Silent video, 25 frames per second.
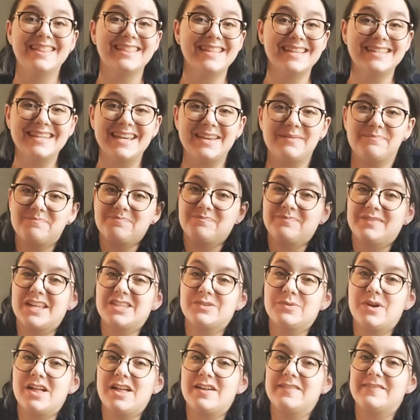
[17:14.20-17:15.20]
that's it.
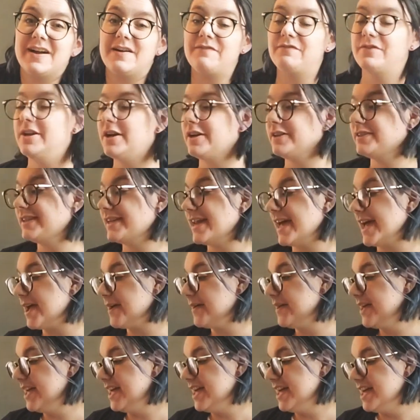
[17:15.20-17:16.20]
That's all I've got for y'all
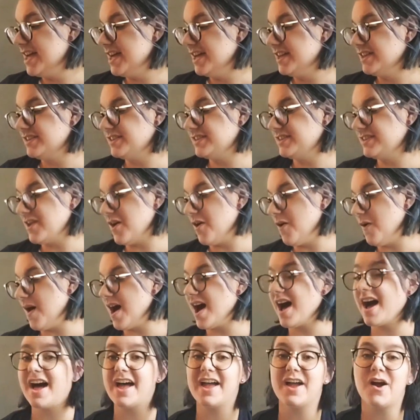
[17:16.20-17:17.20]
today. So
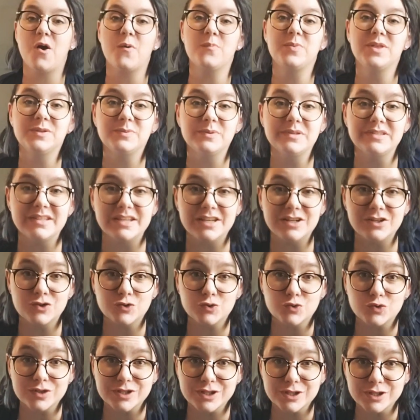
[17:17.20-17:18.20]
I hope this was
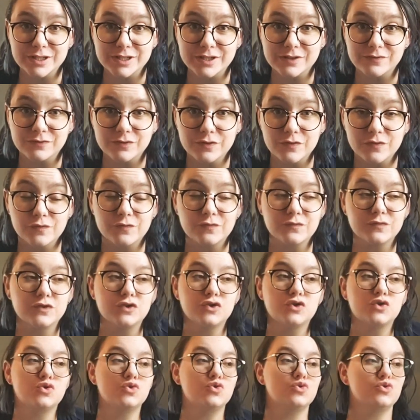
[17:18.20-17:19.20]
interesting
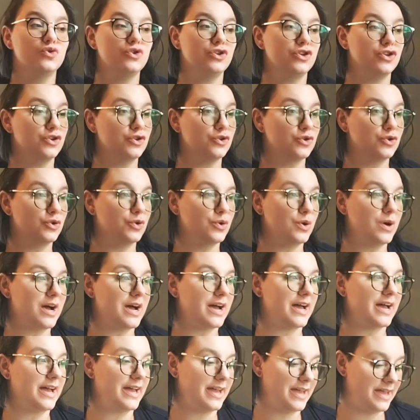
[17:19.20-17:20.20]
to you.
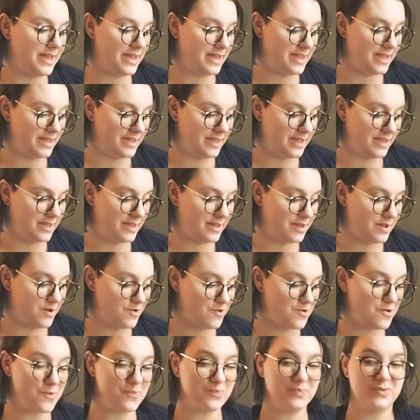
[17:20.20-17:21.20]
I
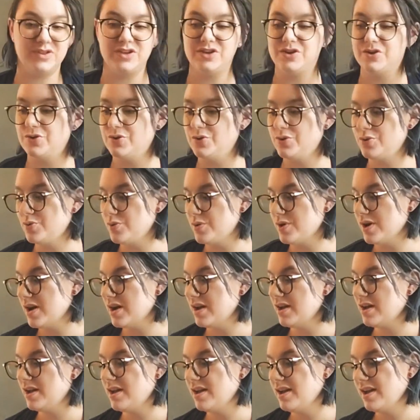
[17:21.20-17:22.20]
hope you
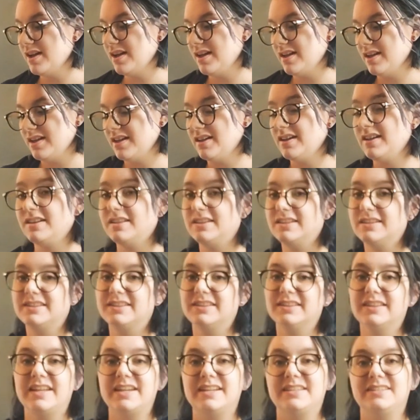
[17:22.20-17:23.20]

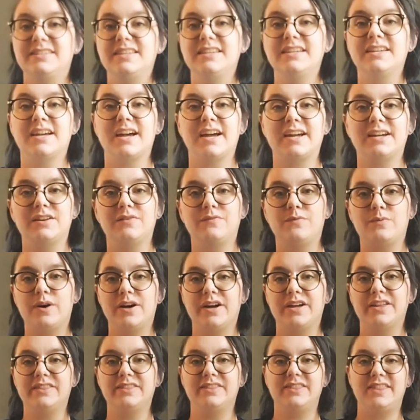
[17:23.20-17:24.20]
like seeing kind of
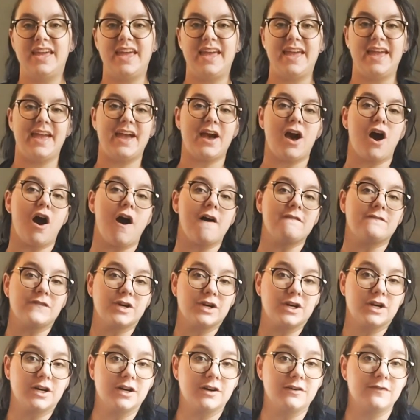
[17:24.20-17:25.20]
what they
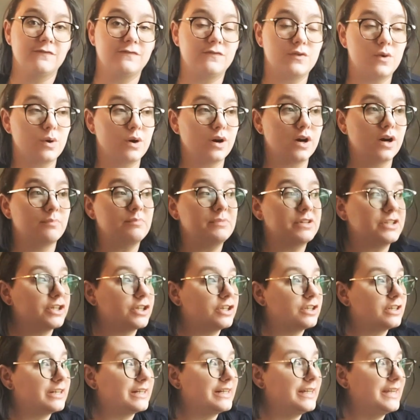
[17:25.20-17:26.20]
offer for
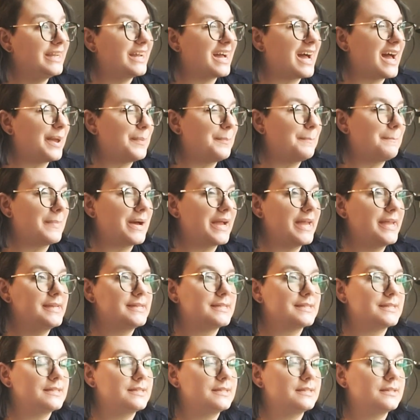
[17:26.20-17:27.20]
maternity. I
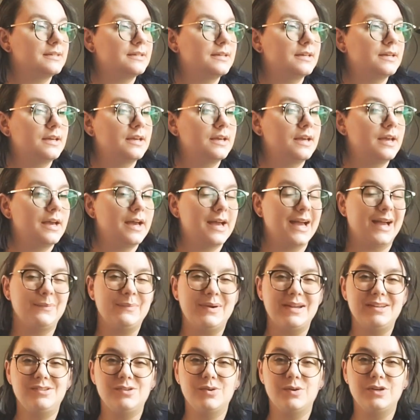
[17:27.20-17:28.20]
might
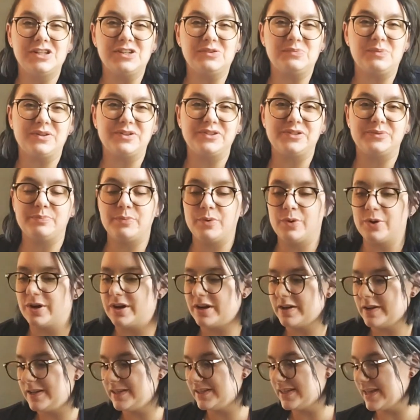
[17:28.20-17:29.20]
do it just once
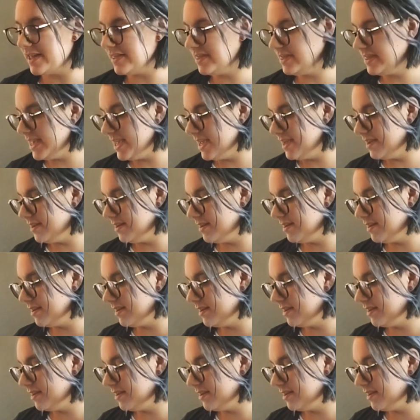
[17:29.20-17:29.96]
more because I think